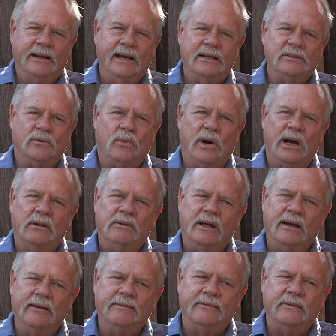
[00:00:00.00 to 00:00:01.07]
As a
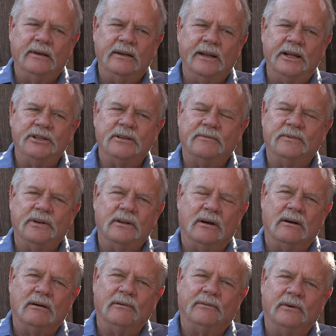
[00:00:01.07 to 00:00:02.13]
wildlife and nature
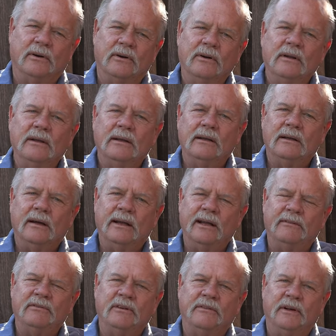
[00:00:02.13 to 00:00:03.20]
photographer, I
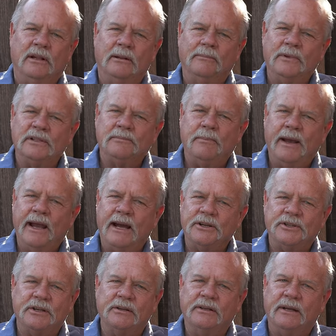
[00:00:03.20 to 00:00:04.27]
have developed this
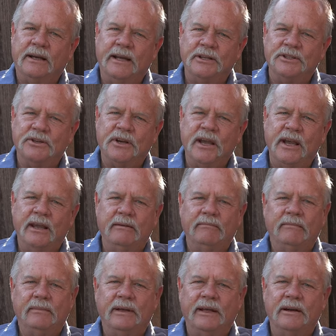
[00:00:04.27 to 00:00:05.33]
passion to educate,
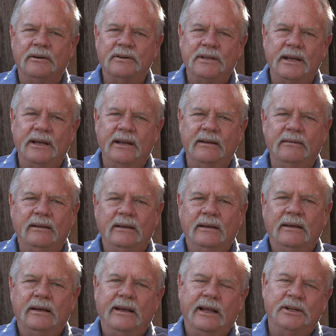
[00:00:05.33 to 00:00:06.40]
entertain,
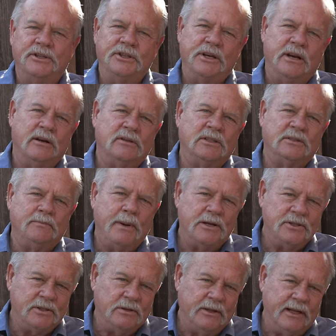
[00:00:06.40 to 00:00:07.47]
and share
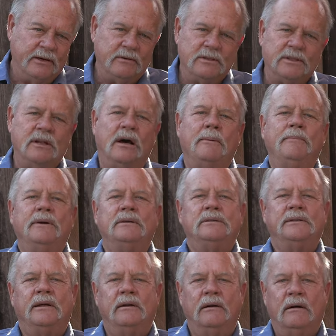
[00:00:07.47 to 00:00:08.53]
special interest
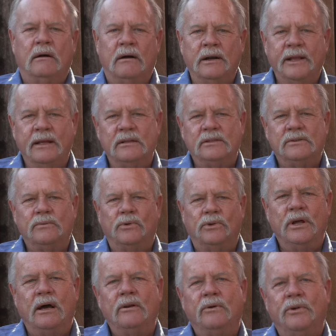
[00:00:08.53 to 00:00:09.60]
topics that our audience
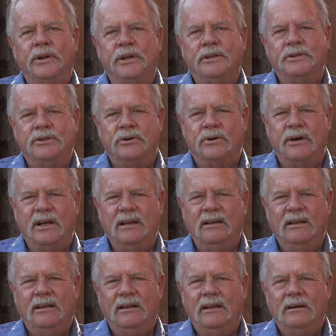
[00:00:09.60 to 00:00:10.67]
not only enjoy,
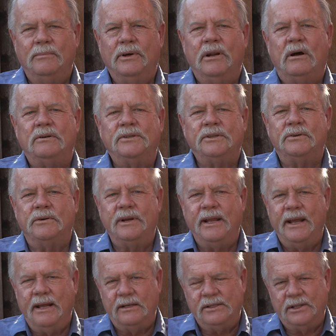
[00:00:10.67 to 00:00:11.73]
but also
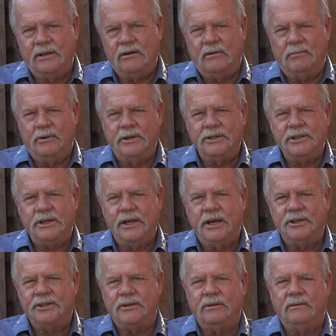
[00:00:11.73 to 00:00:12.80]
enhance their
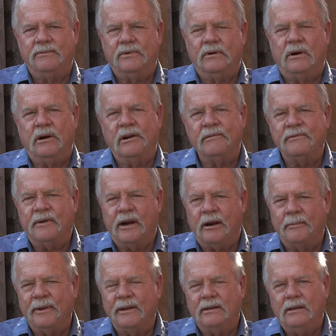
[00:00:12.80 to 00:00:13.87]
appreciation for our
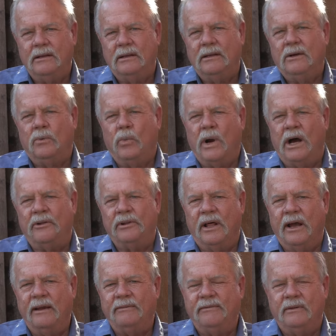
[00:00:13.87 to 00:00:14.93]
environment,
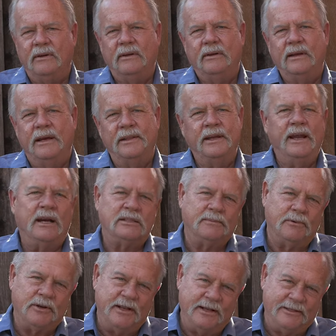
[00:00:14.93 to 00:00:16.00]
wildlife, and the
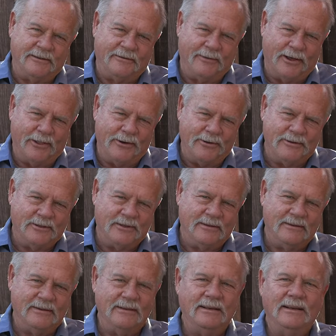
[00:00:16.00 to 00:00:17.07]
expertise of others.
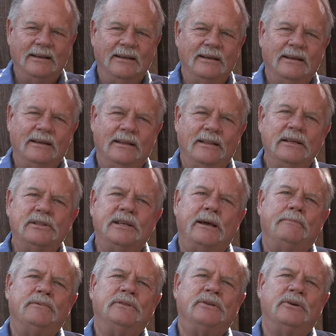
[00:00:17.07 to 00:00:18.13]
This
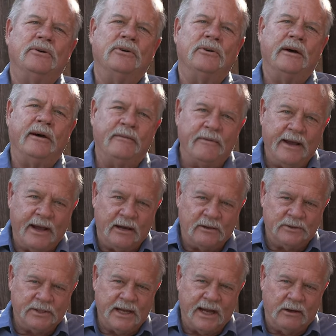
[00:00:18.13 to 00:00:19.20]
episode of
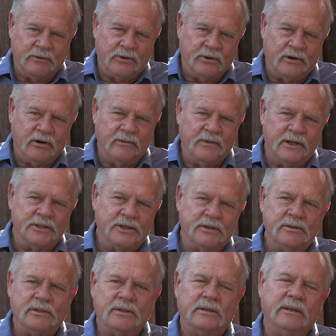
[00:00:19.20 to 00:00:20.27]
Al's Outdoor
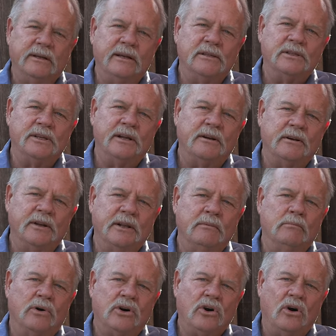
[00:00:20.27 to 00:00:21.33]
Adventures is centered
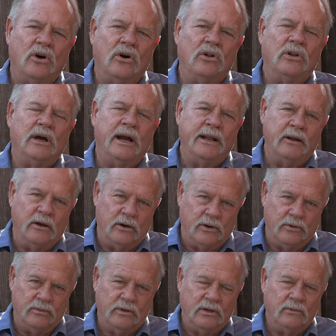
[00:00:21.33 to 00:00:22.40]
in McCall,
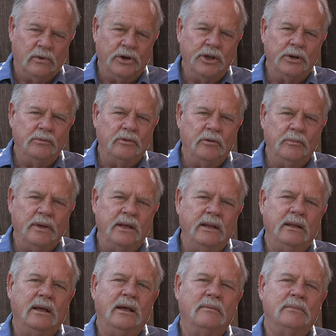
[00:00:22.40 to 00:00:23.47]
Idaho, where you will
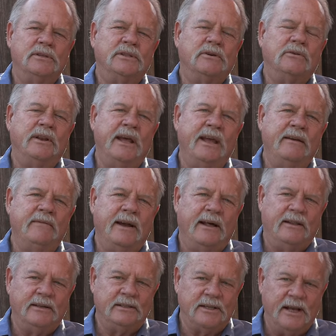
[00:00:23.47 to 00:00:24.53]
meet Mr. Dave
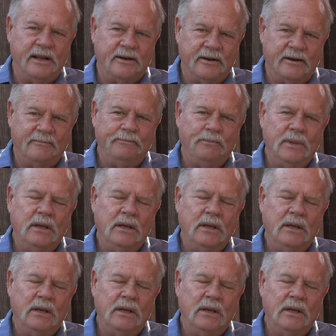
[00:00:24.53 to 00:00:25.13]
Alexander.